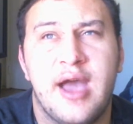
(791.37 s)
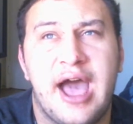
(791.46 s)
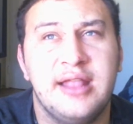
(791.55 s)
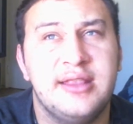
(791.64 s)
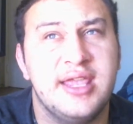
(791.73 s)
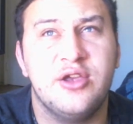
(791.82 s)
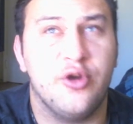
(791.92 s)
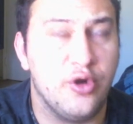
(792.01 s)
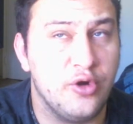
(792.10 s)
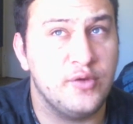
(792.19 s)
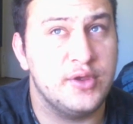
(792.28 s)
I think
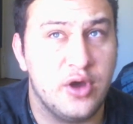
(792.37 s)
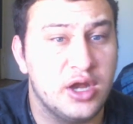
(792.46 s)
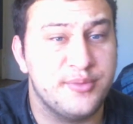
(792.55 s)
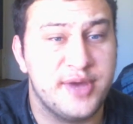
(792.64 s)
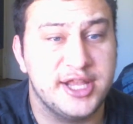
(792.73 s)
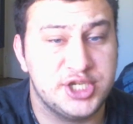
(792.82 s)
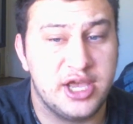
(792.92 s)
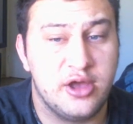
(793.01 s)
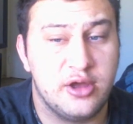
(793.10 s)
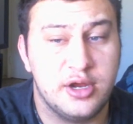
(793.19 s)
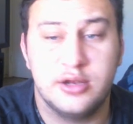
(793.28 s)
early on in my
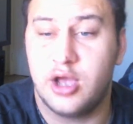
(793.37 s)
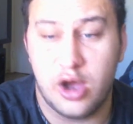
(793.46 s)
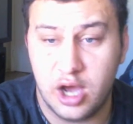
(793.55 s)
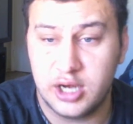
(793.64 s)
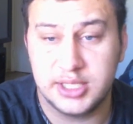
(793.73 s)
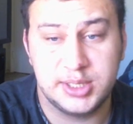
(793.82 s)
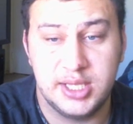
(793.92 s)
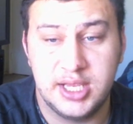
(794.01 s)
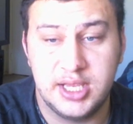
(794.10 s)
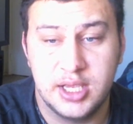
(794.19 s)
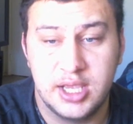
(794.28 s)
childhood,
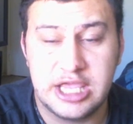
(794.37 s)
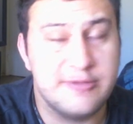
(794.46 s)
honestly,